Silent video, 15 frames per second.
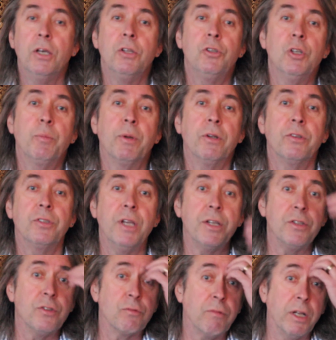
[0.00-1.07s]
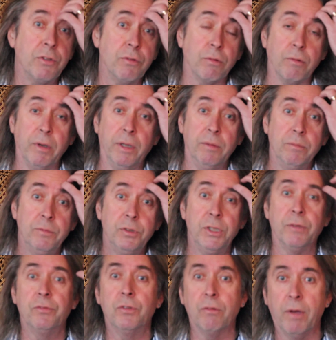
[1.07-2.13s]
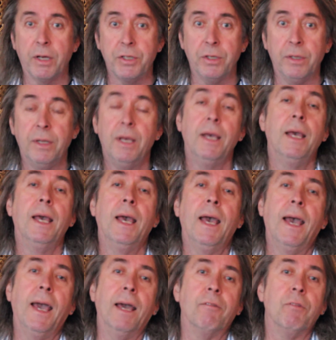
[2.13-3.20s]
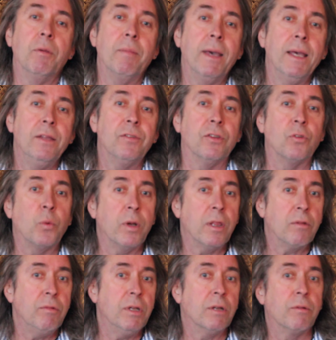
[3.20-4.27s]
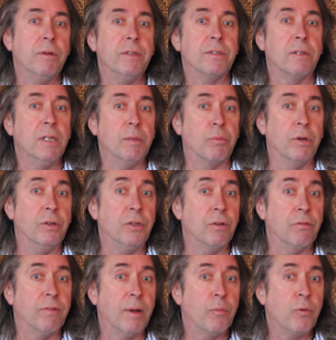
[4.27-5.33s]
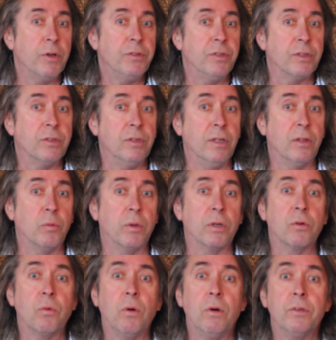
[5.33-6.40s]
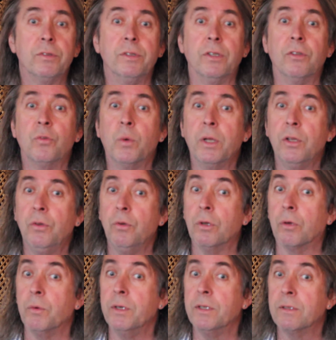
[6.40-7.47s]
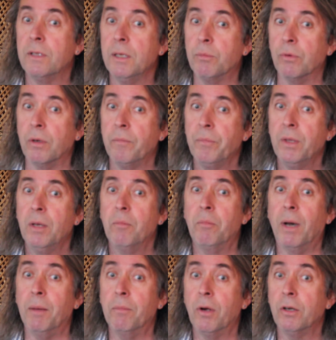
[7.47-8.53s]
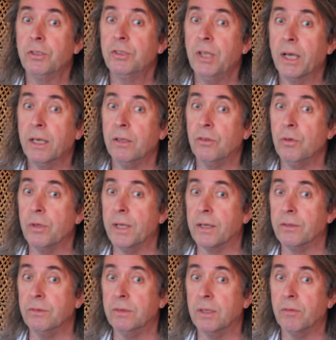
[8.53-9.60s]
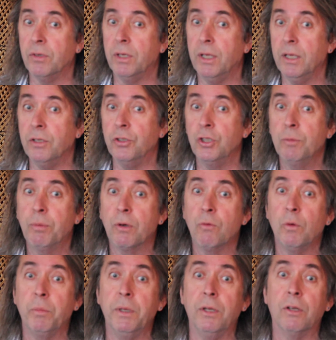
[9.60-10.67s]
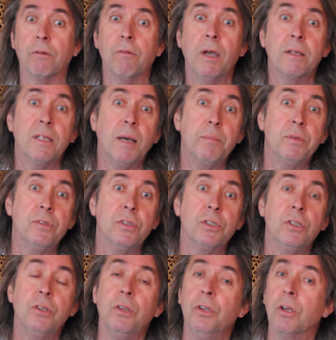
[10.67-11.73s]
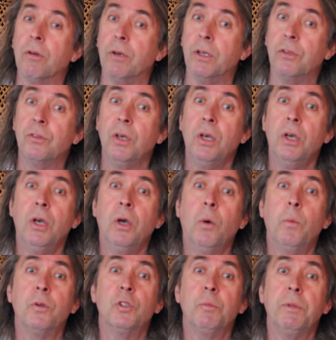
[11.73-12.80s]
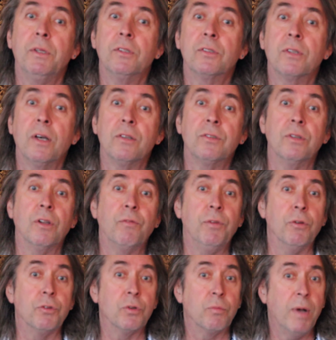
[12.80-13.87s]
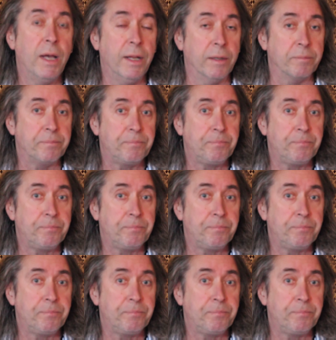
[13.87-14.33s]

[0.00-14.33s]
Jupiter station's retrograde shifts direction and remains at 23 degrees Libra until February 16th, when it crawls into 22 degrees Libra. By March 2nd, 2017, Jupiter will be in direct opposition to Uranus, which will be discussed in a future writing.